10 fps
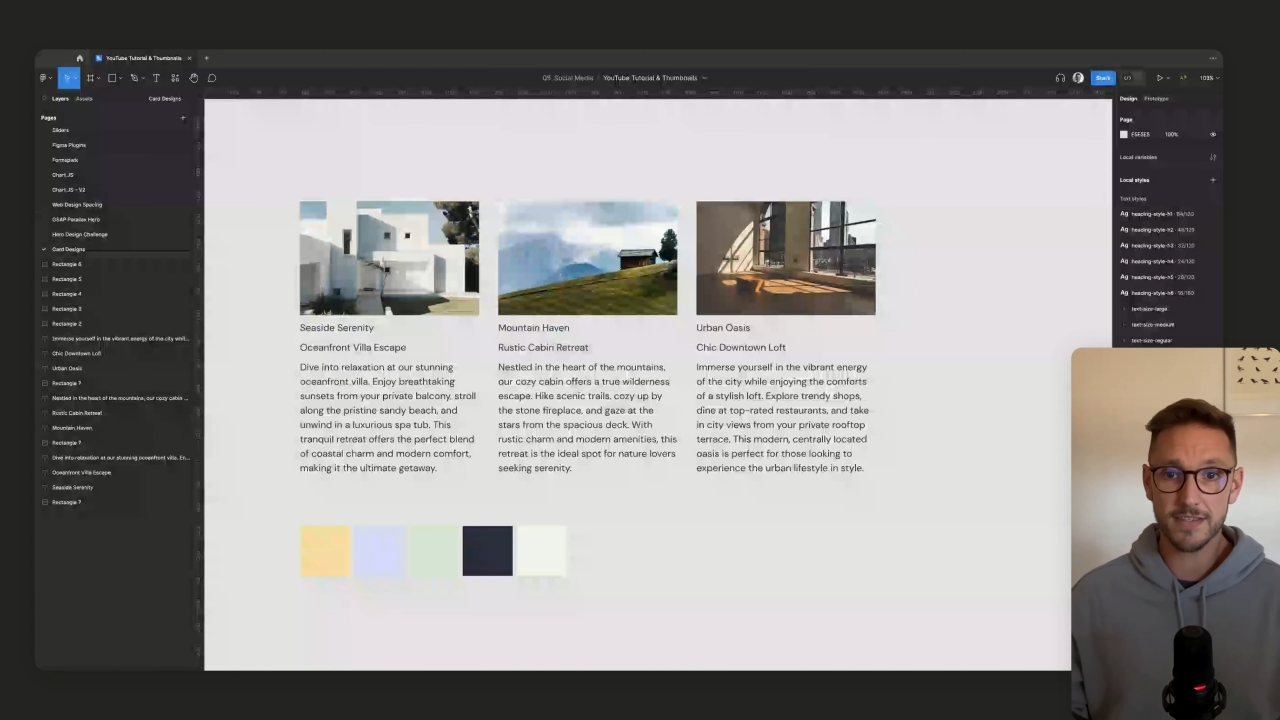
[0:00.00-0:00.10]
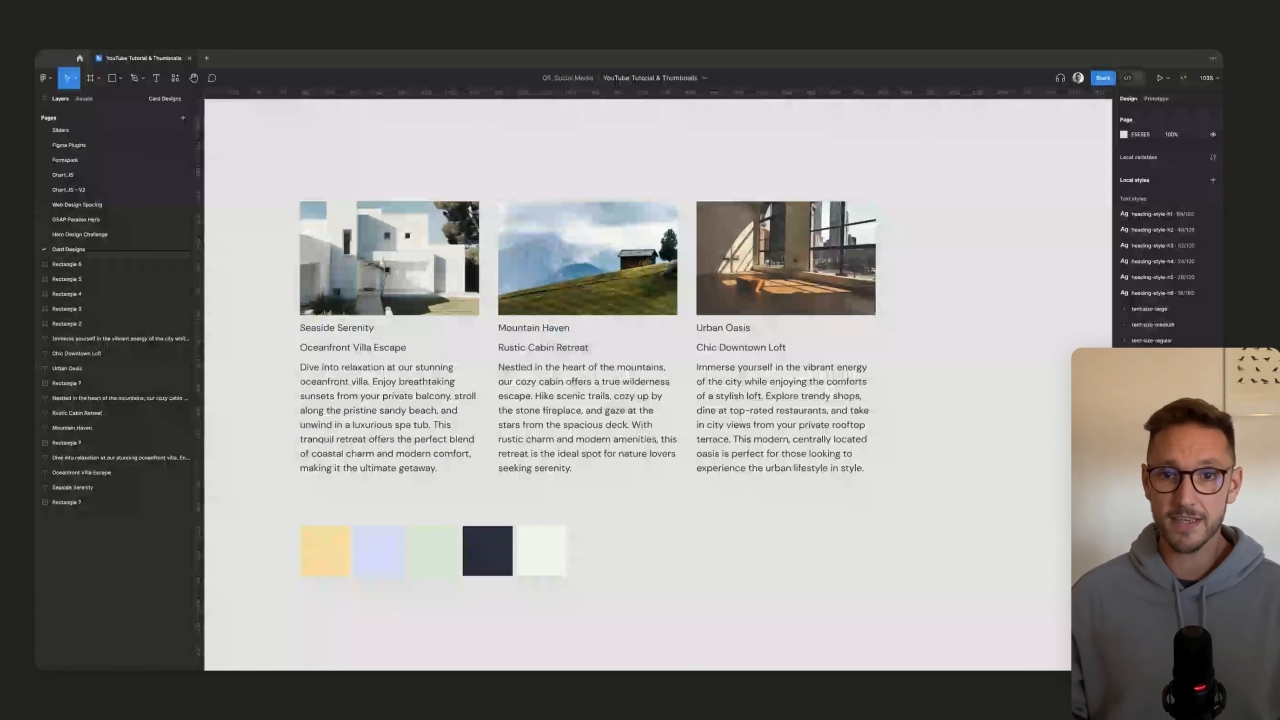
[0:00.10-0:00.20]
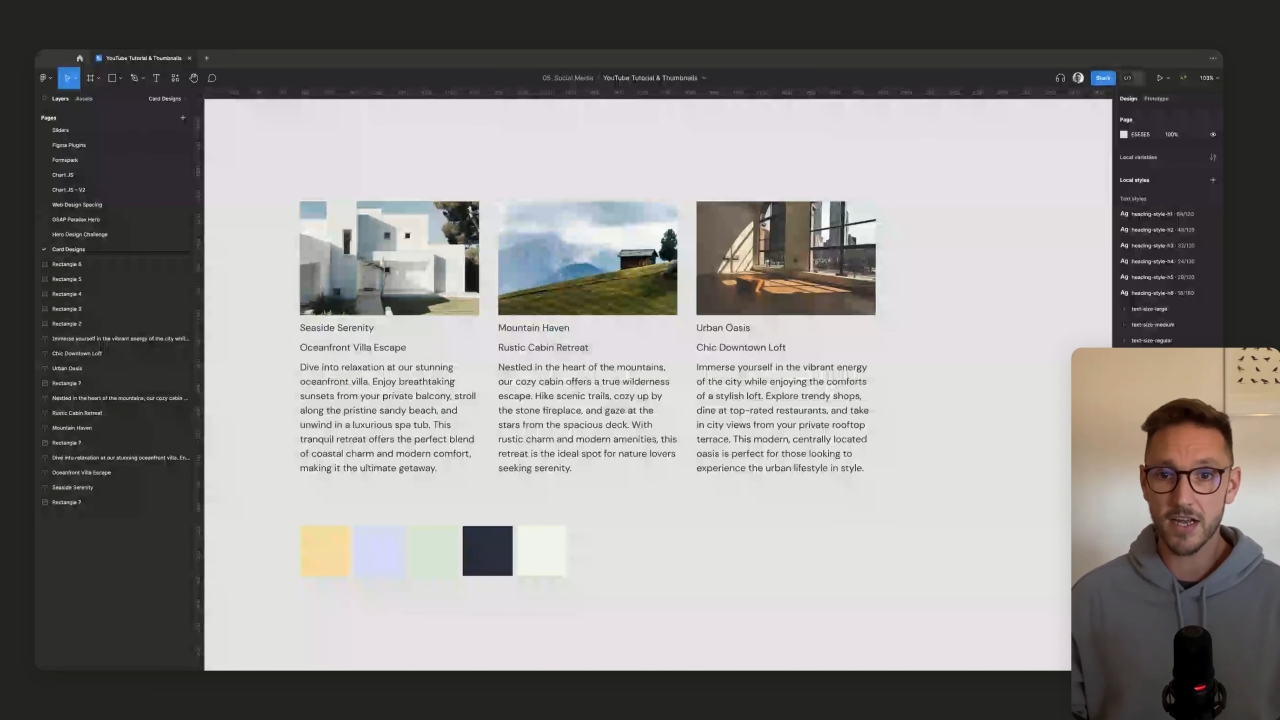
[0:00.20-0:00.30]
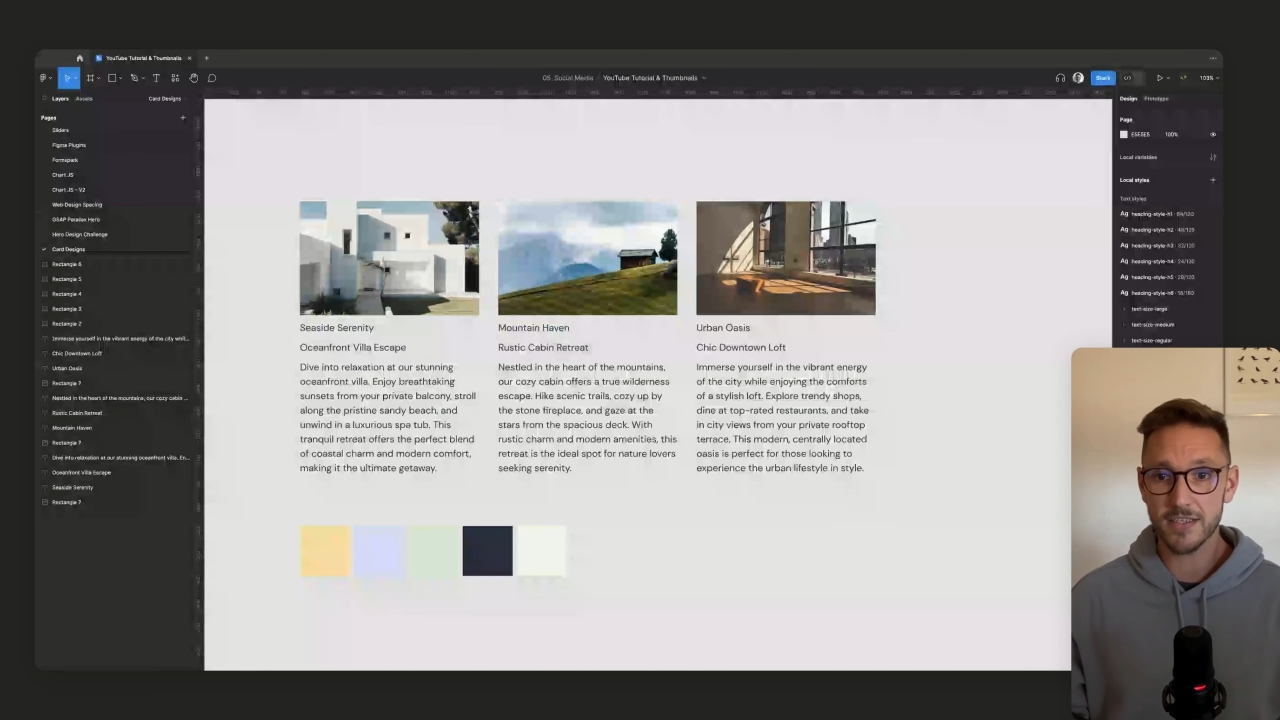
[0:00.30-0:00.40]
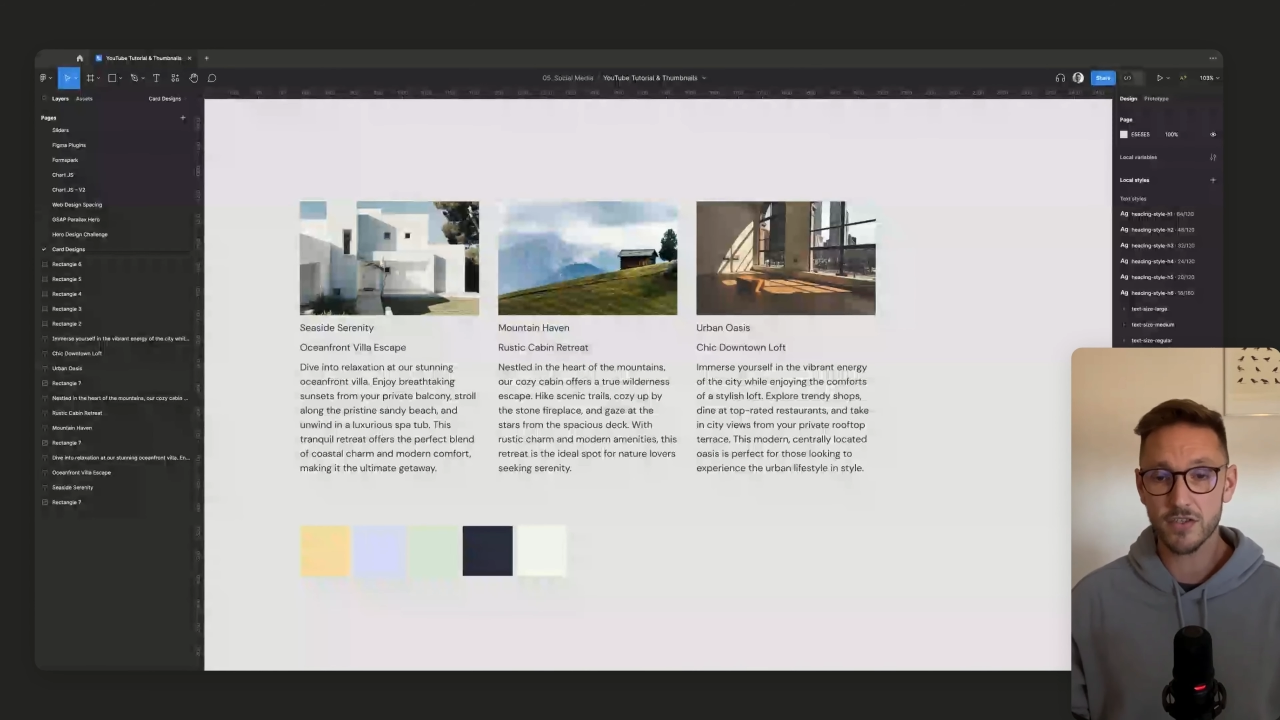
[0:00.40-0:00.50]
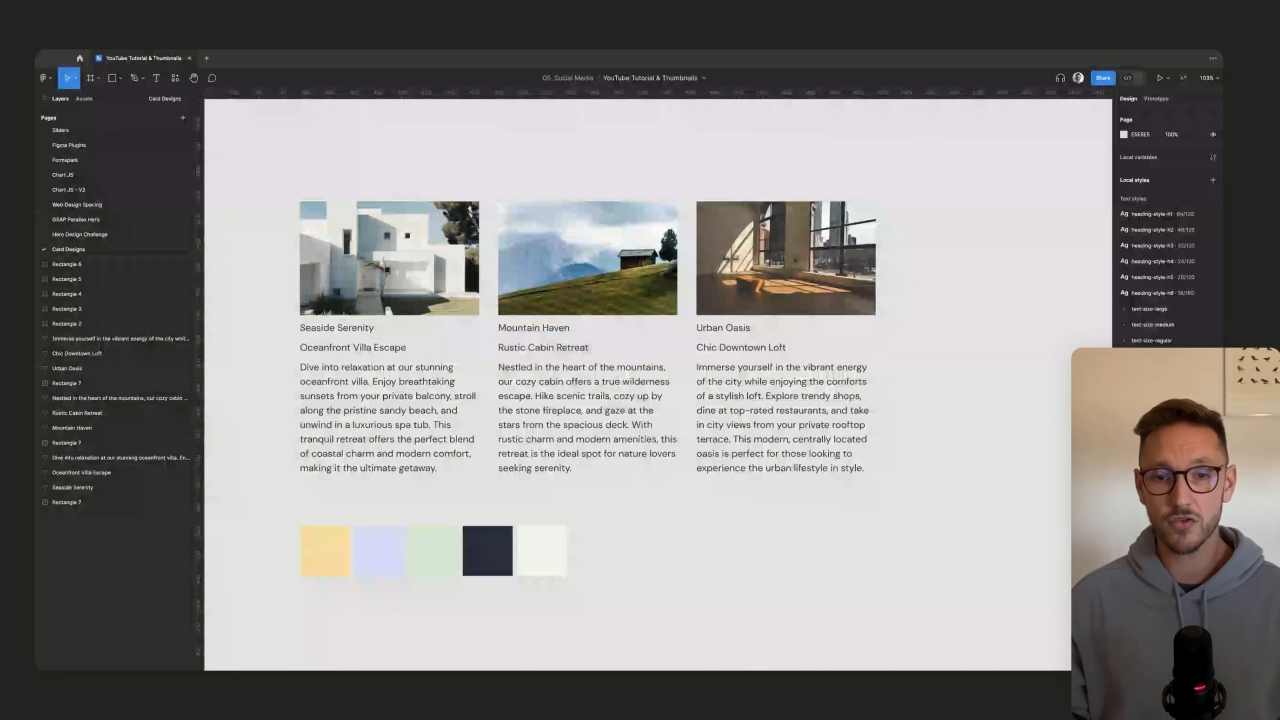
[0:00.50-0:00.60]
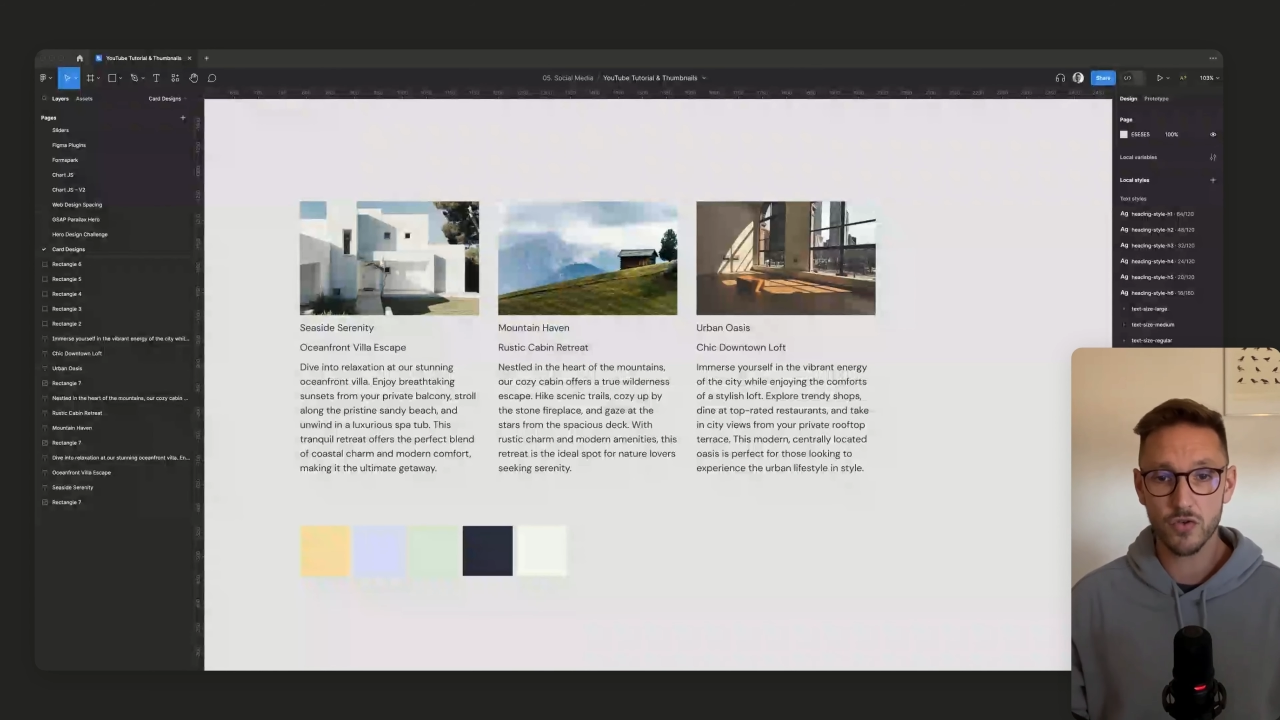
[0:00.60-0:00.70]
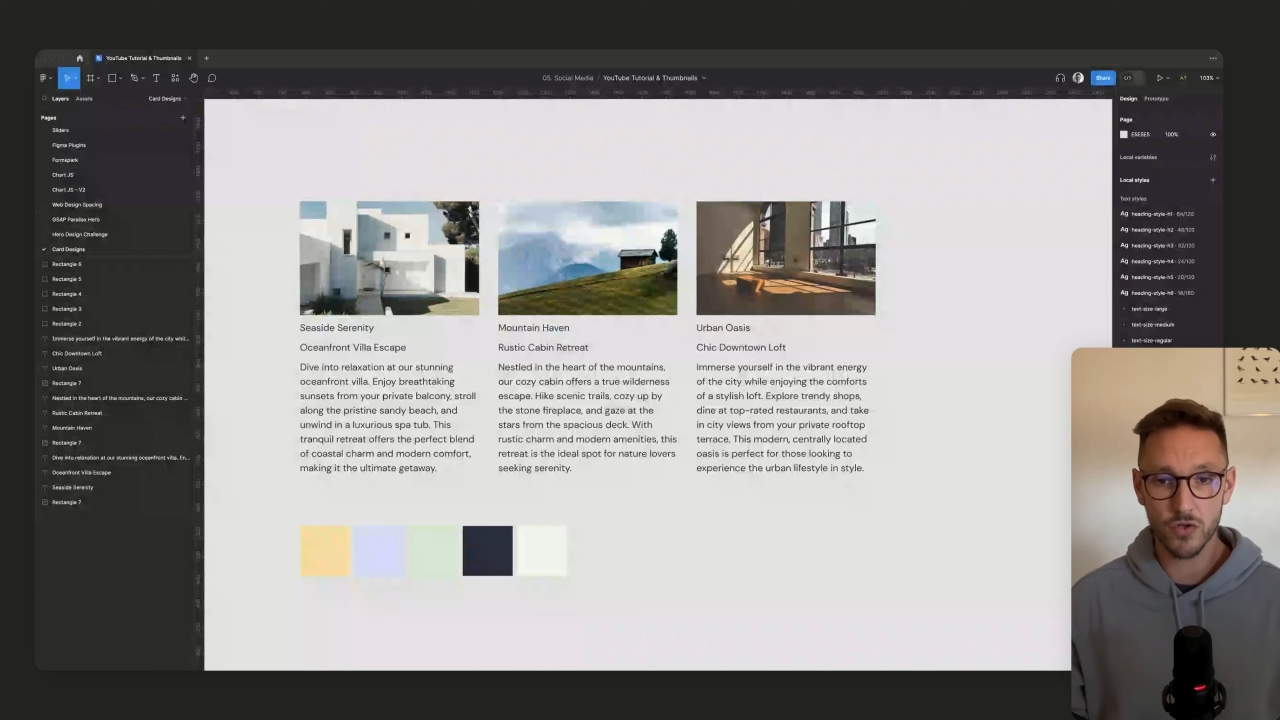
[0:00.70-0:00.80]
designs to